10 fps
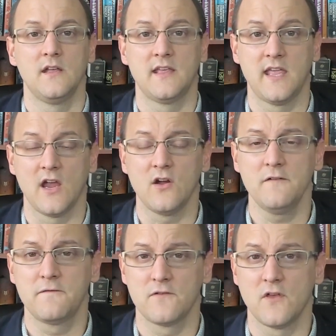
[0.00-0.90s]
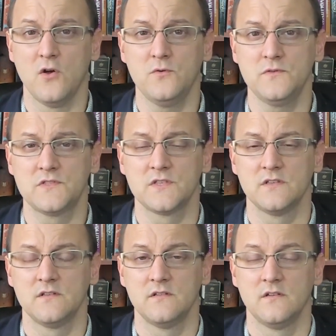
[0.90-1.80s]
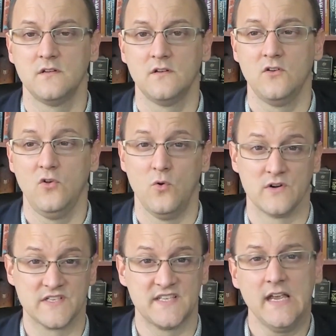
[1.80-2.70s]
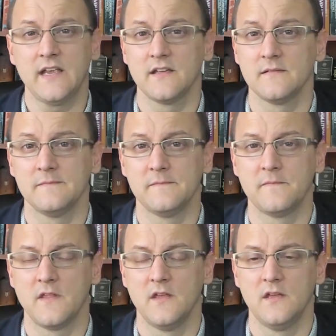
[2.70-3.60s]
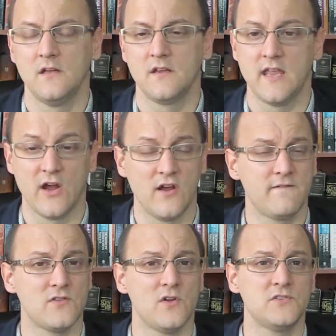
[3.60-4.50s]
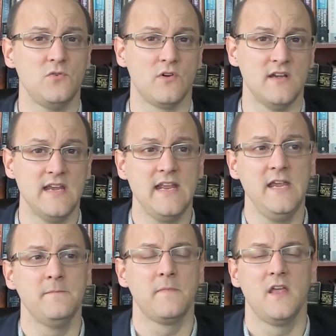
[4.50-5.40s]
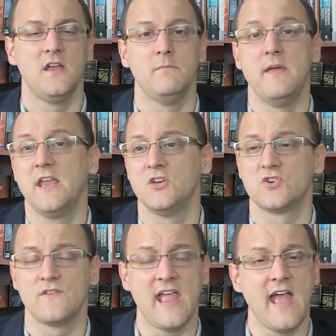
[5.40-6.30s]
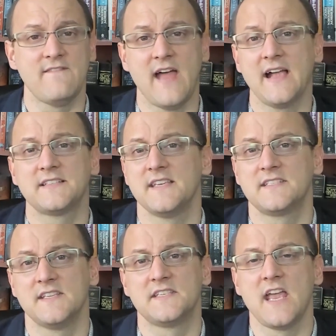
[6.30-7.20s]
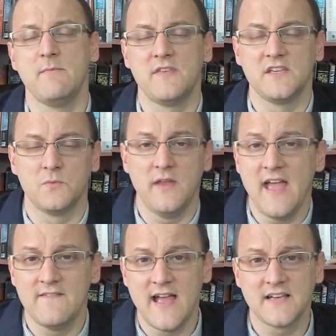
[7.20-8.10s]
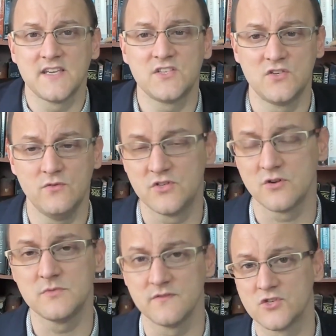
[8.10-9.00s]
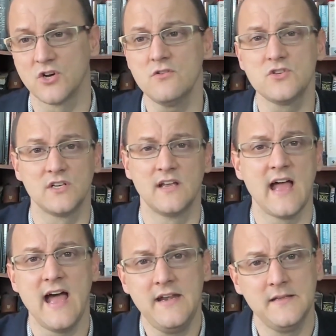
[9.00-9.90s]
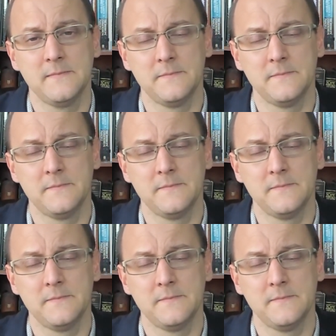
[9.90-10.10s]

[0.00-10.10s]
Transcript: Caring for those who are sick, caring for those who are needy, making sure they have access to the same things we have access to in terms of church and God?